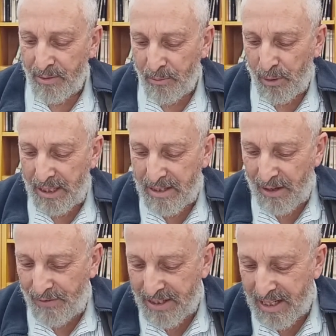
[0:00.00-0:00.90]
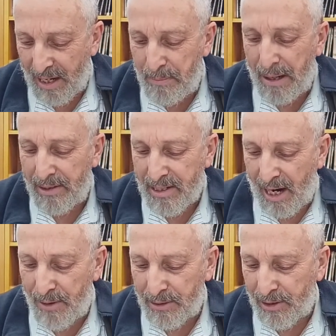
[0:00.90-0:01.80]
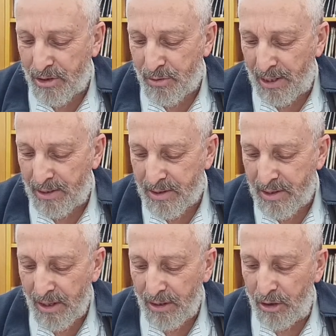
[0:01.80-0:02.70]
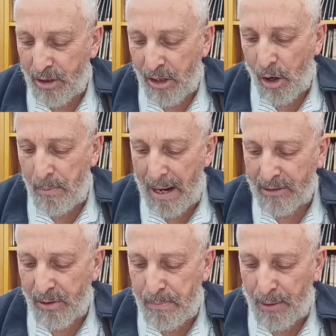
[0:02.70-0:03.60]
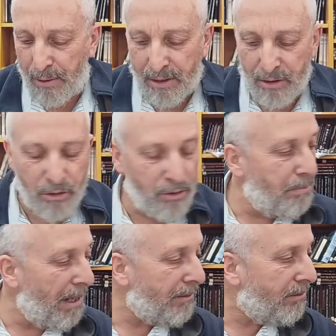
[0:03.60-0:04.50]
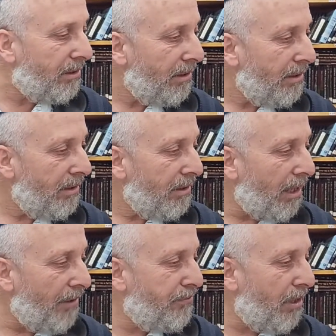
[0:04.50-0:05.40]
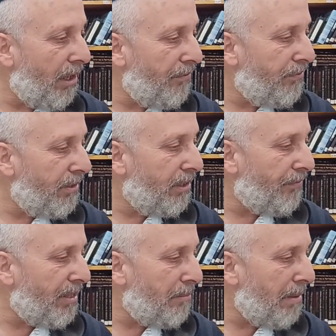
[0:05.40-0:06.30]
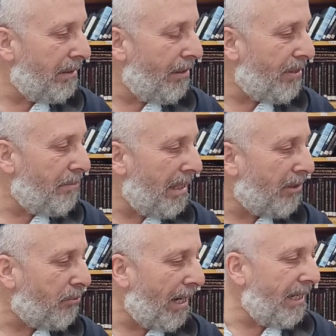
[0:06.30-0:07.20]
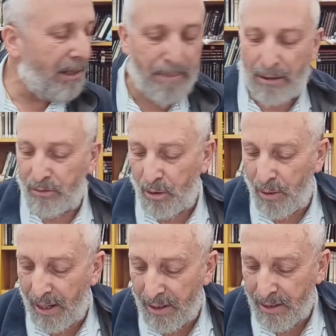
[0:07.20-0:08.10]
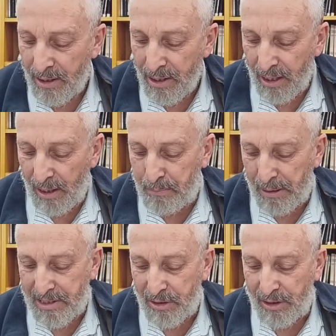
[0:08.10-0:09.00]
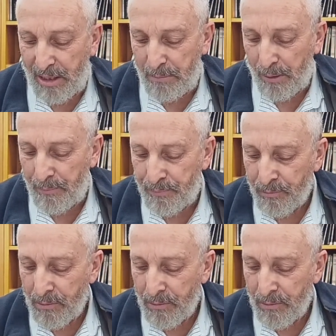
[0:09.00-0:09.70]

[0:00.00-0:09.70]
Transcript: What does David say about his character traits? Go back to Perek Nun Bet of David HaMelech writing about Doeg in Pasuk Gimel.